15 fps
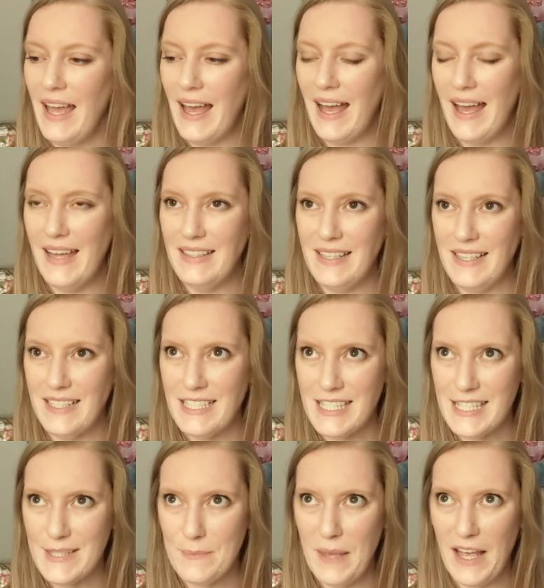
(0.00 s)
and it
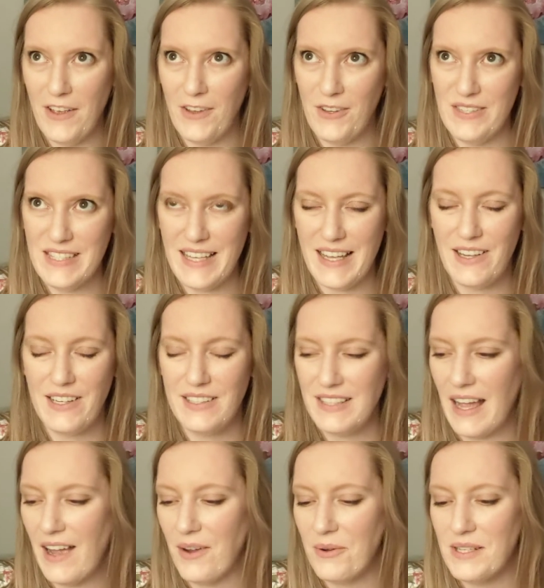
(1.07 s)
smells,
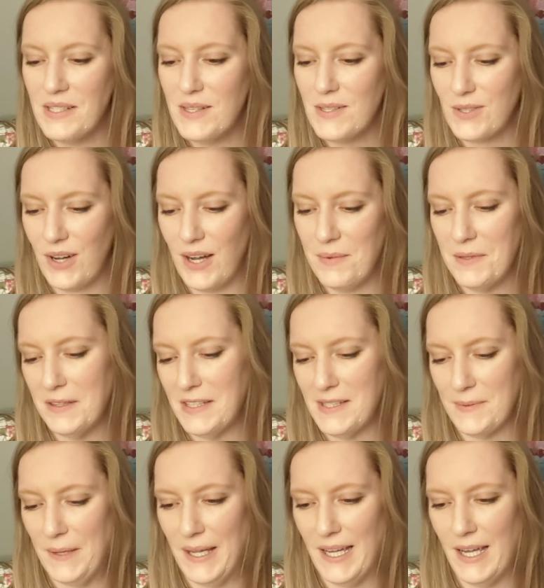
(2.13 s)
I always describe it
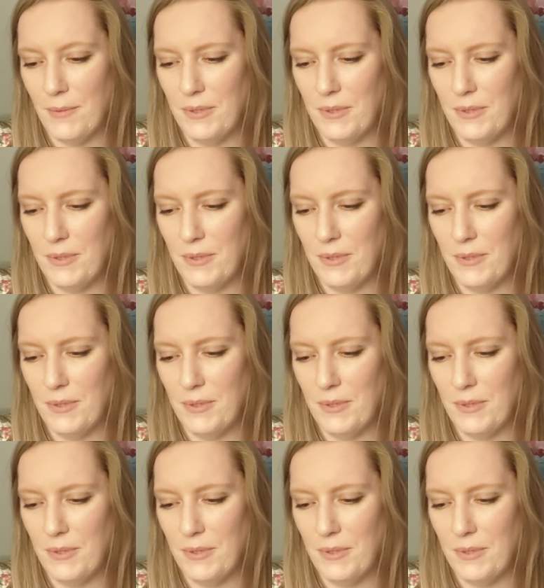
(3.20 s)
this way,